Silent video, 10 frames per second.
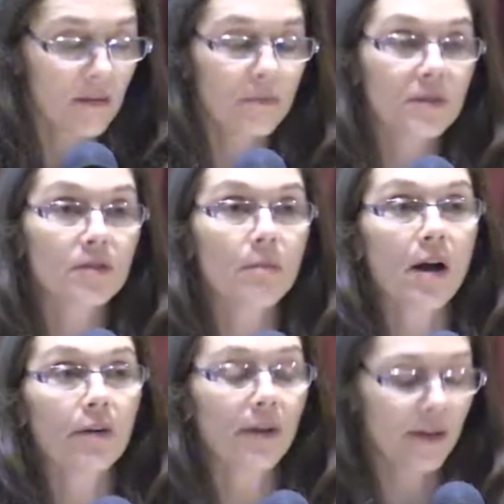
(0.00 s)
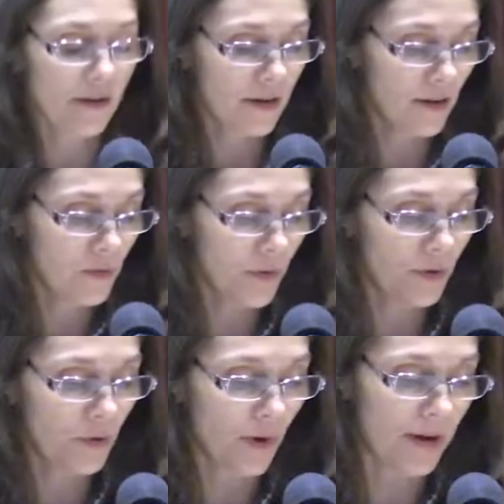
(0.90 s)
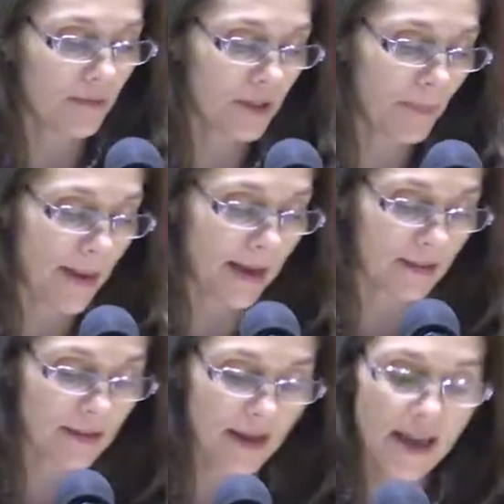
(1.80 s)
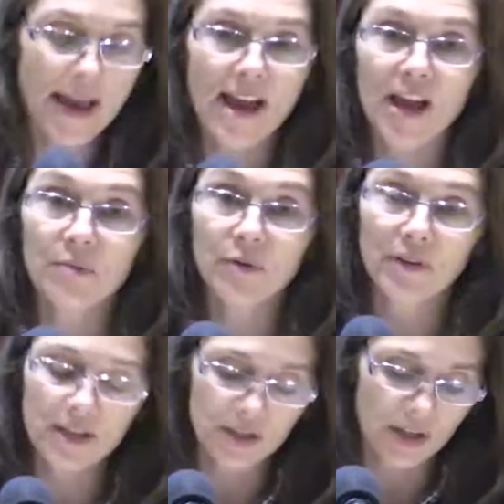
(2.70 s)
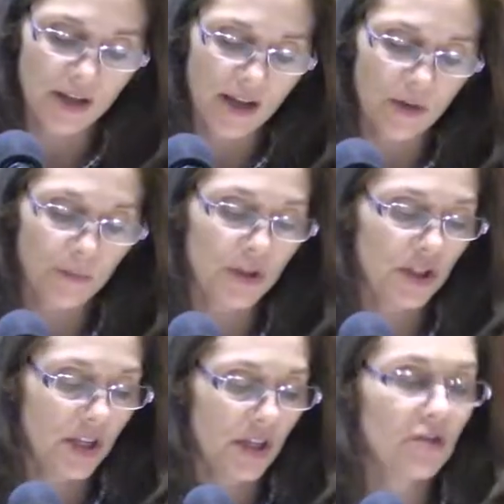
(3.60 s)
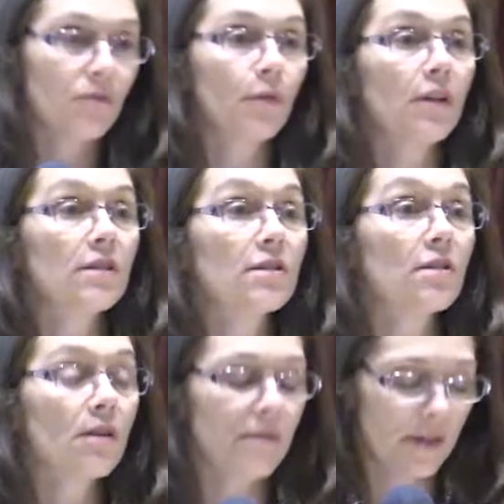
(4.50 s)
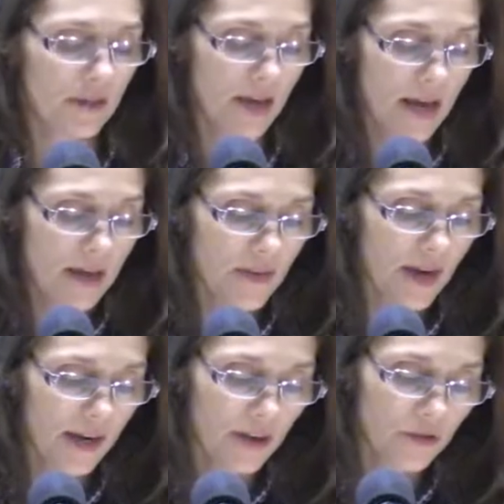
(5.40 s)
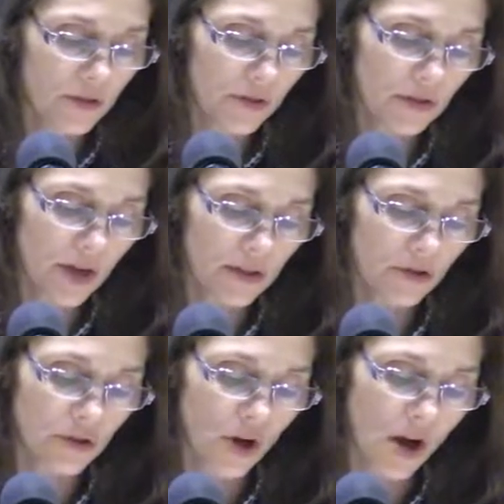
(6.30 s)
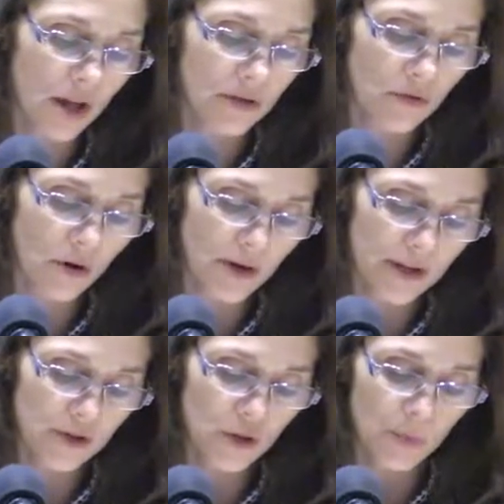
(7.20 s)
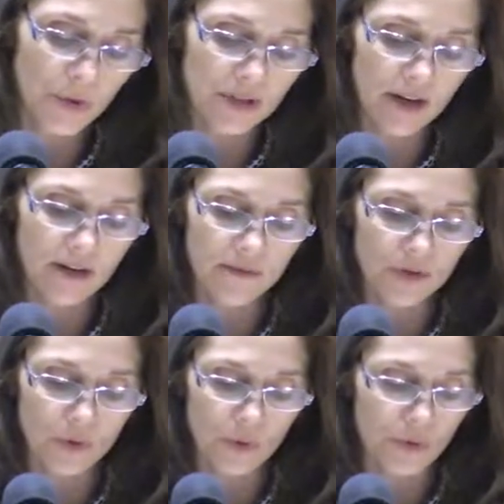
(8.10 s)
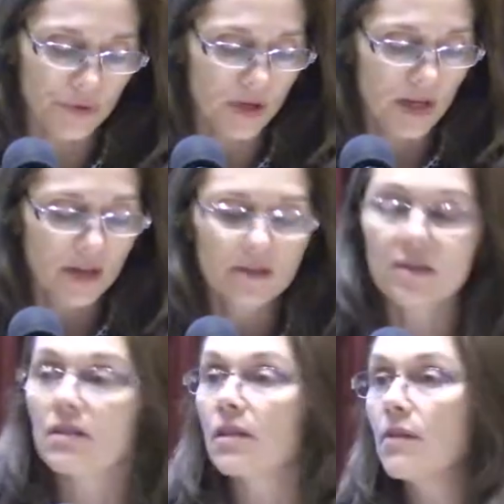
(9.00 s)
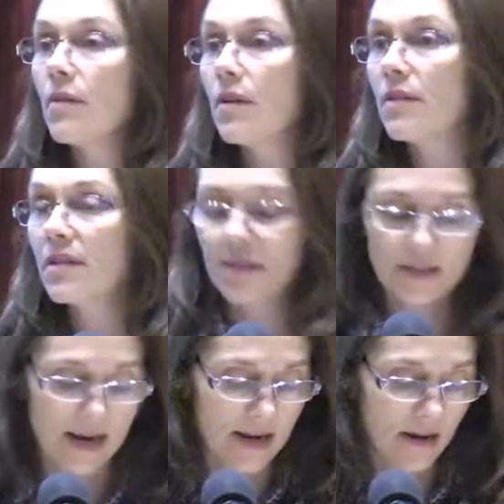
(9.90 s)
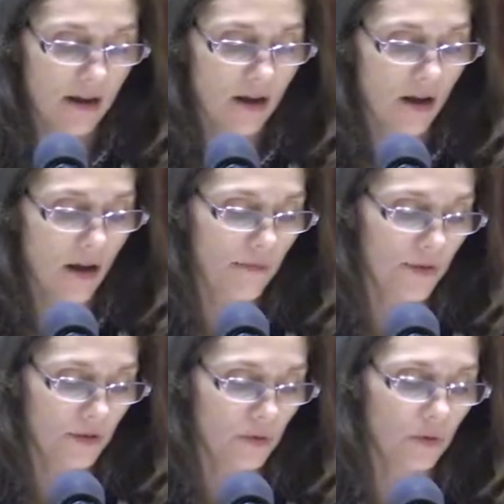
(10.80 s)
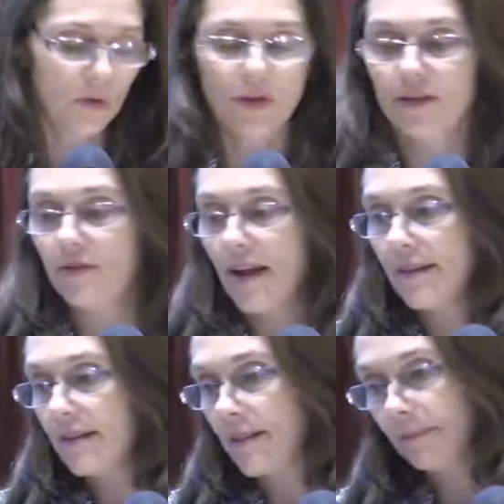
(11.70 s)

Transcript: Mr. Moderator, it is with great respect, admiration, and appreciation for his service that I introduce Dr. John Doherty, Superintendent of Schools, to deliver the State of the School Address.